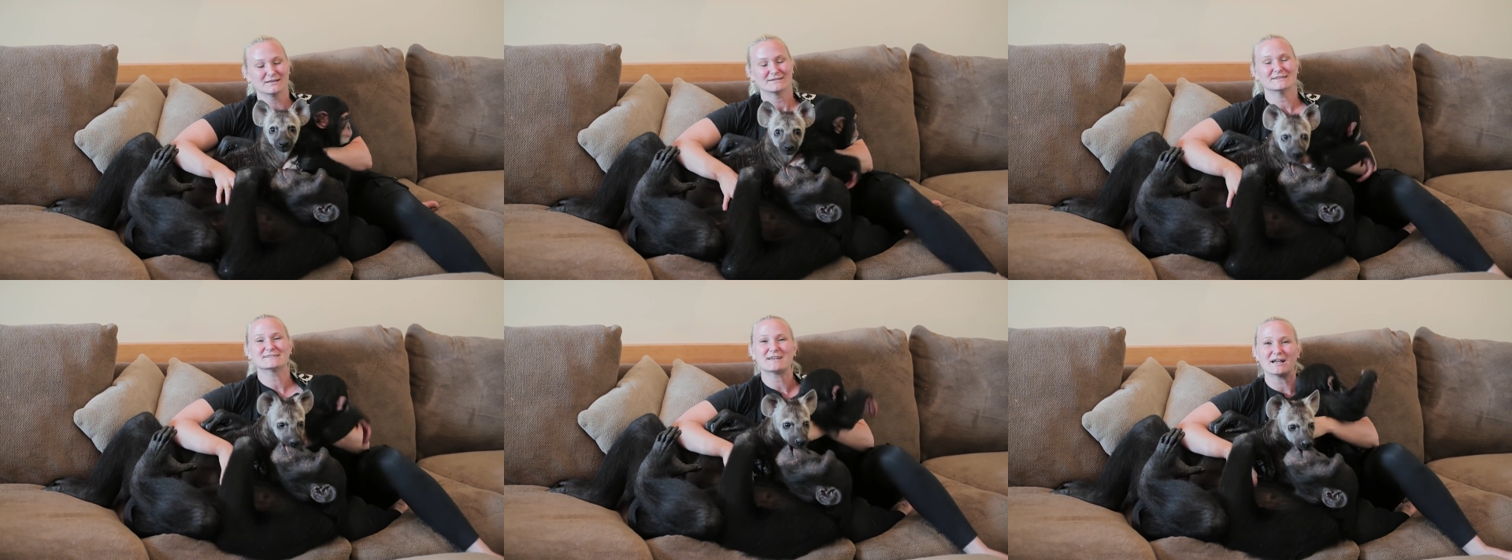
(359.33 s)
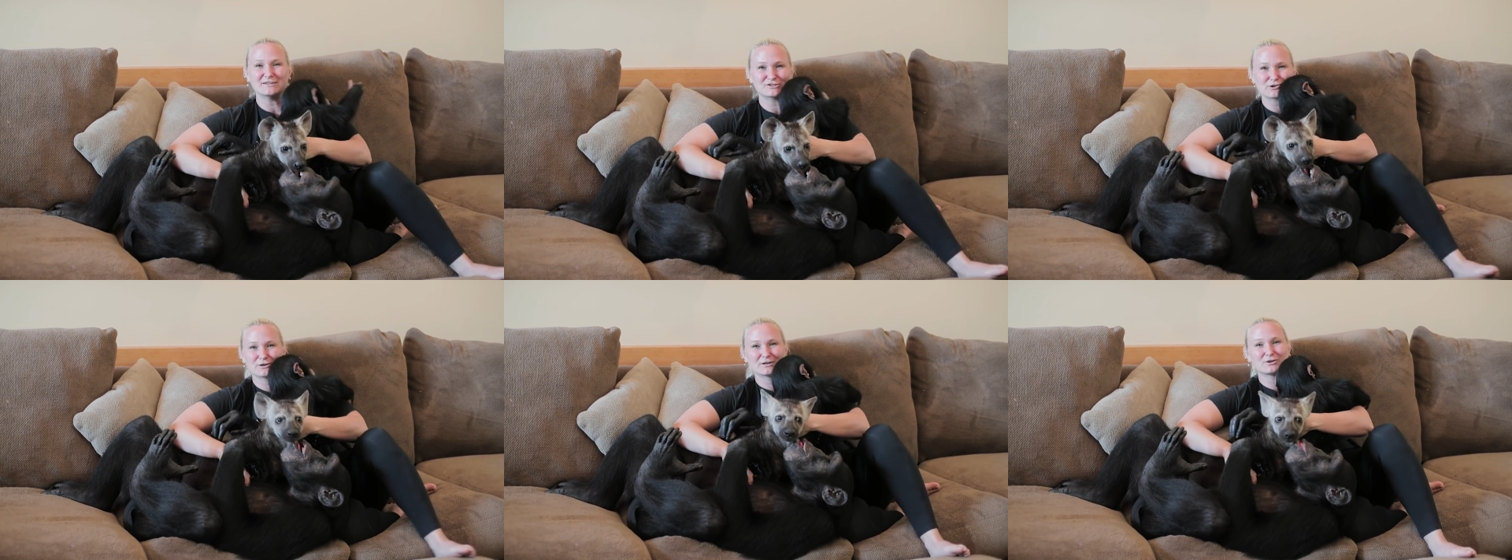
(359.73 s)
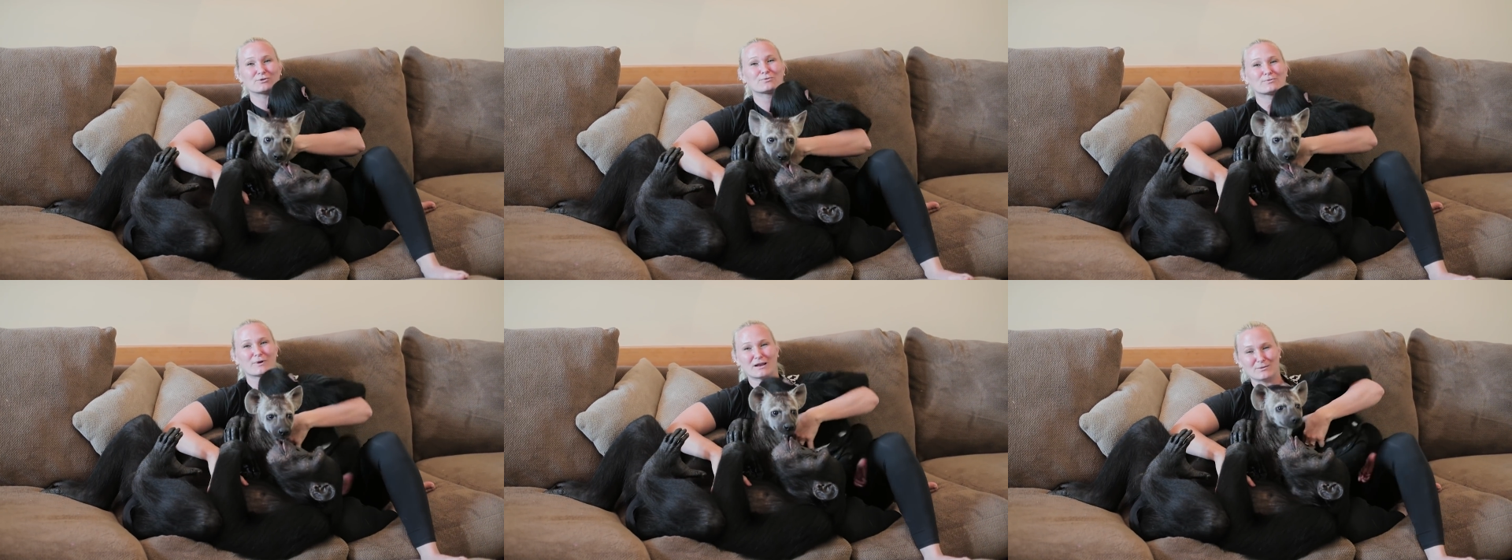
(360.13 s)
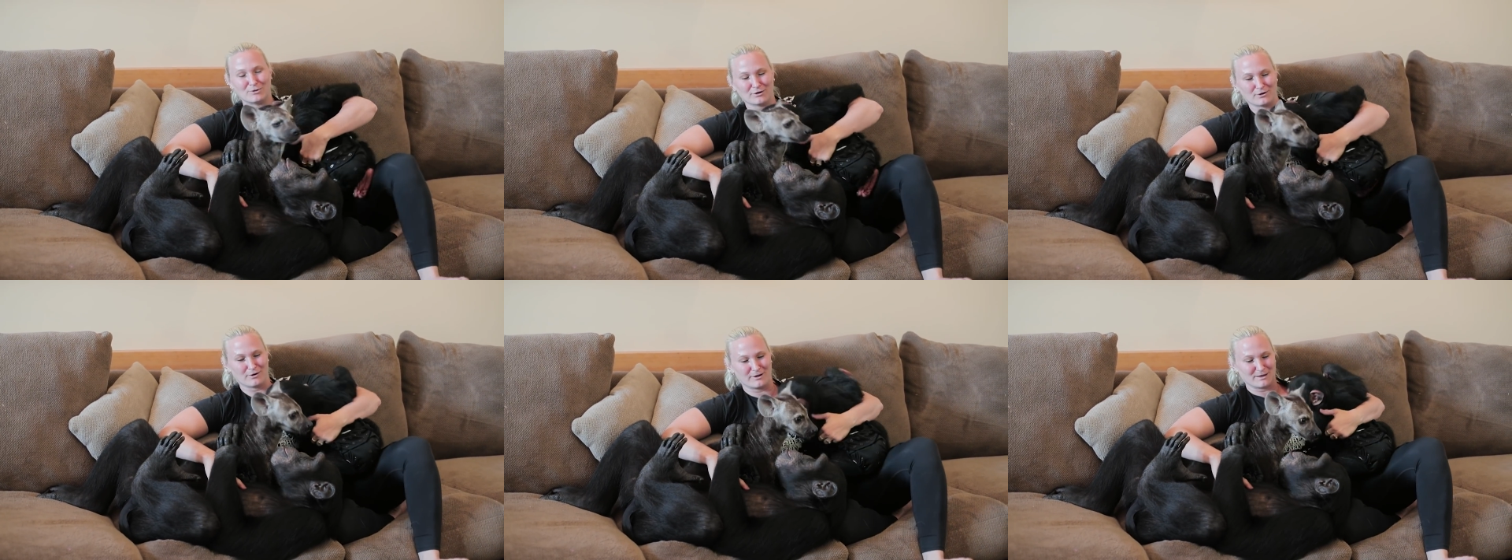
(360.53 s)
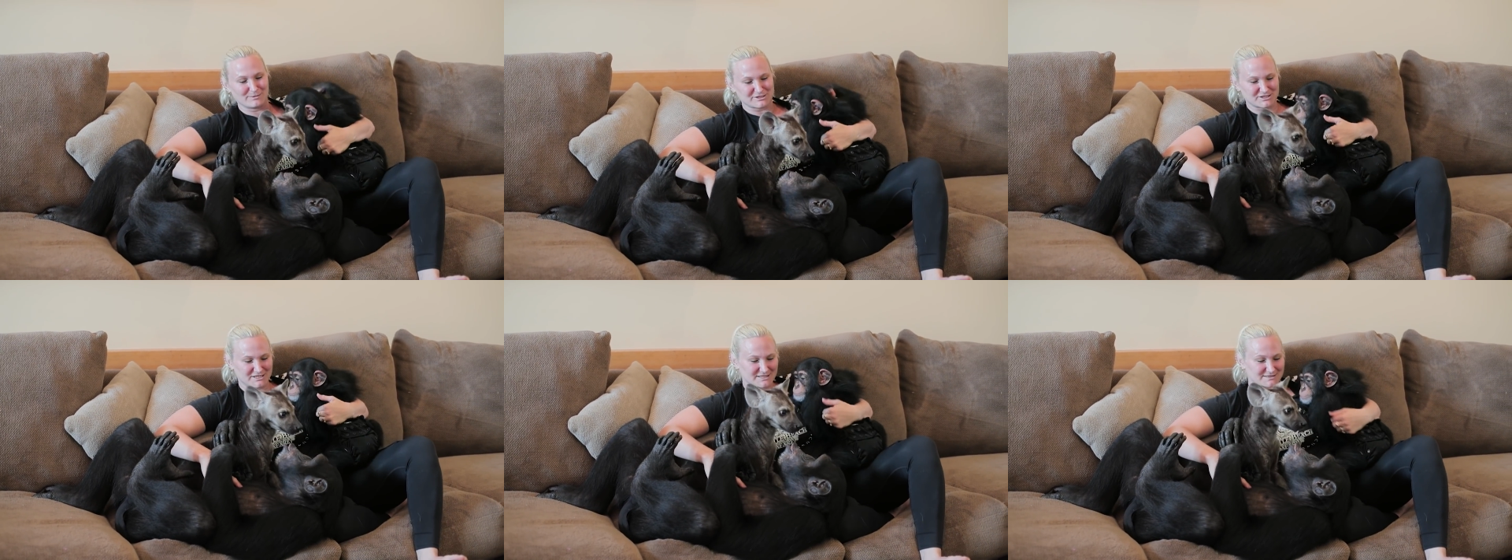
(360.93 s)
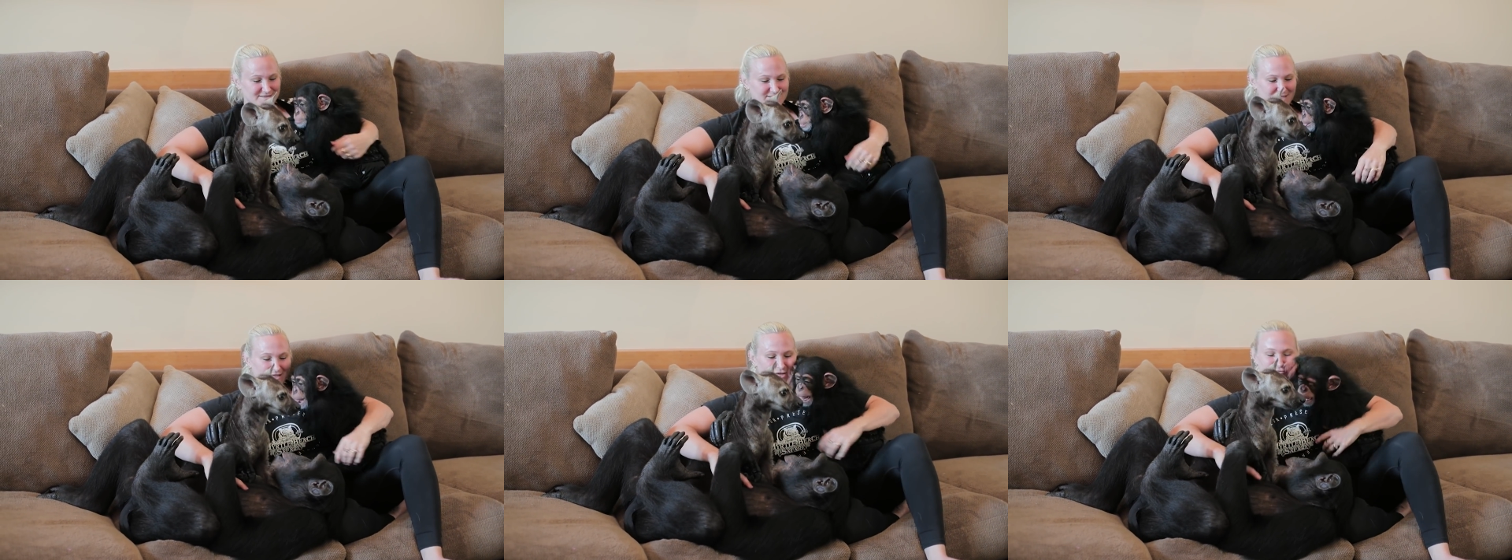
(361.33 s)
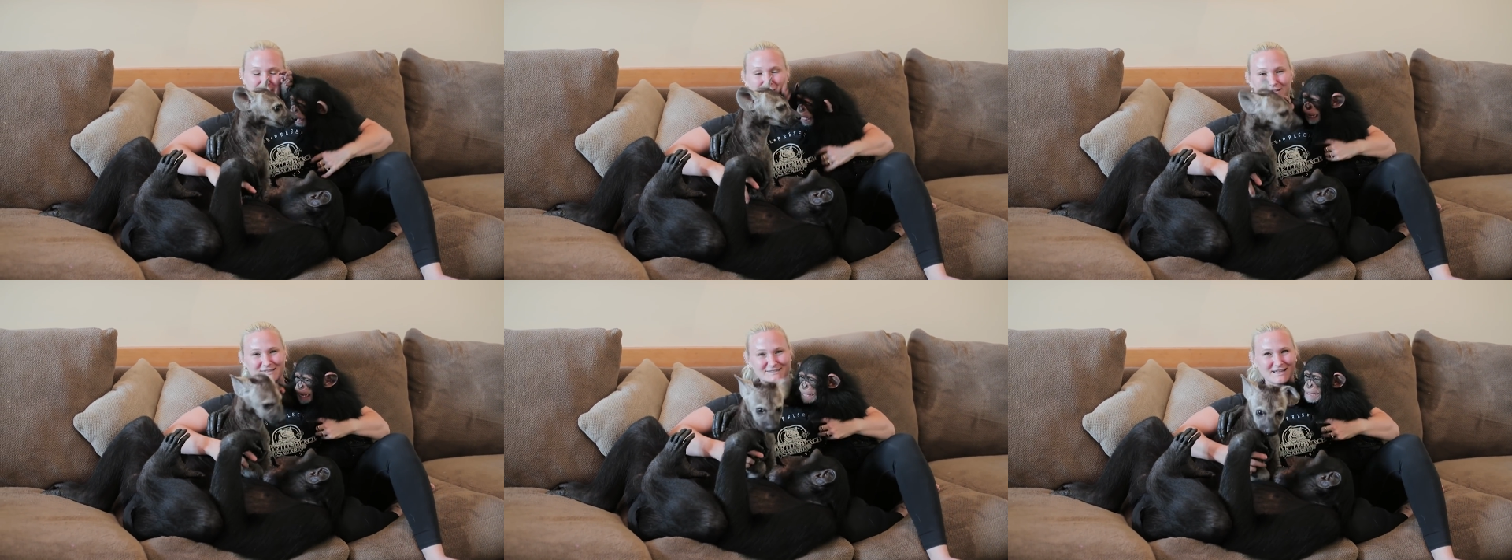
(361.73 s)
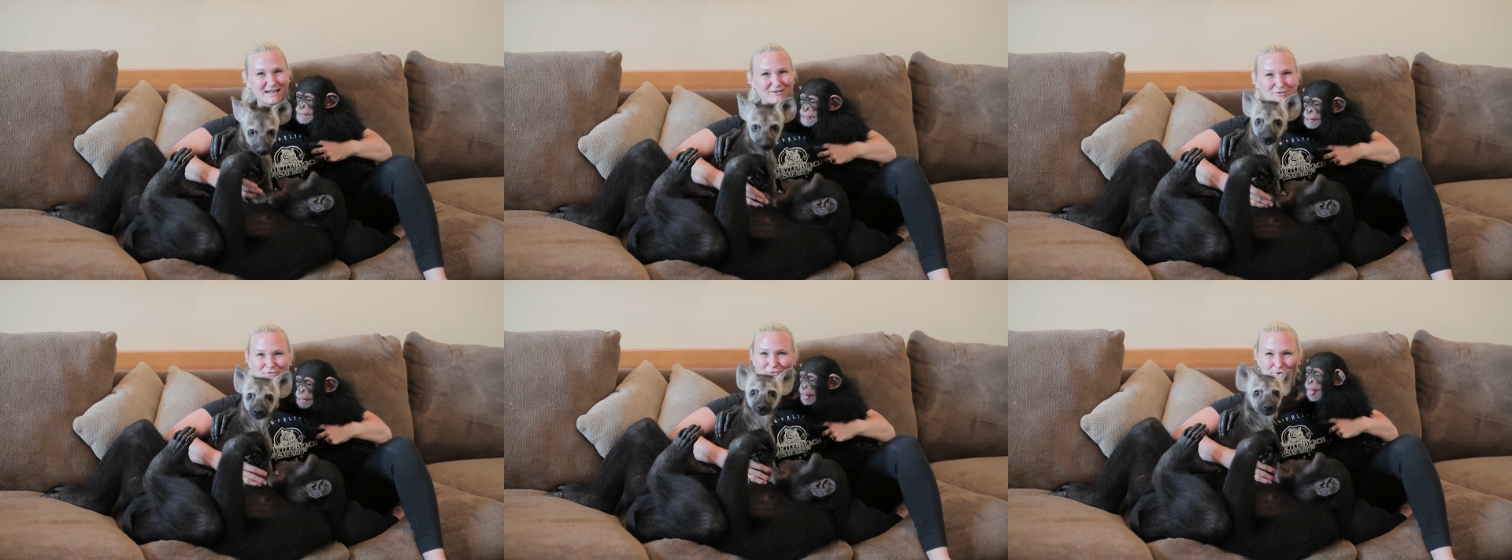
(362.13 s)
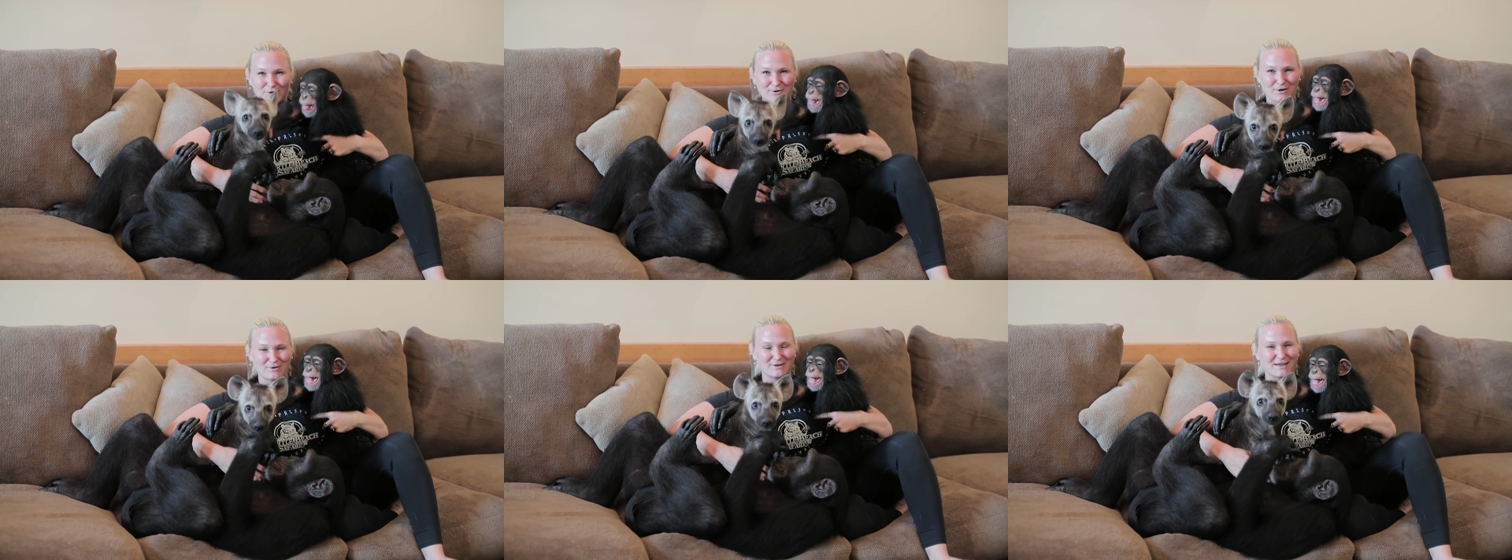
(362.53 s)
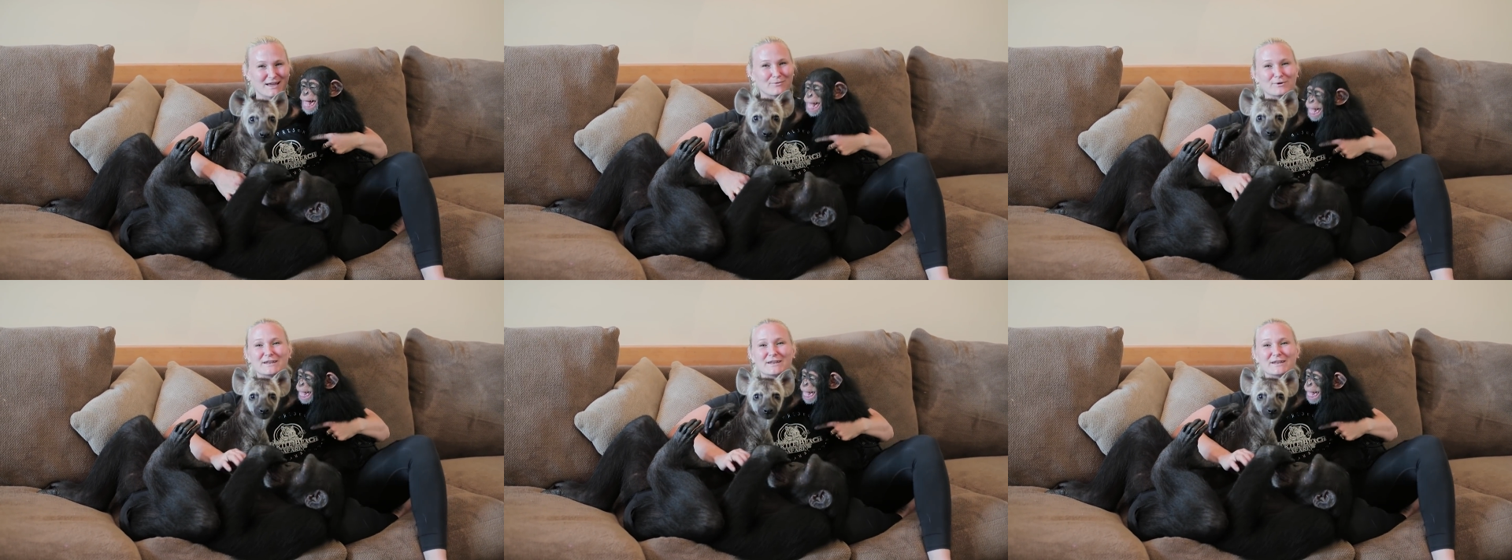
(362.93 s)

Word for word: These guys are incredible growing machines. Vali's not even full grown yet.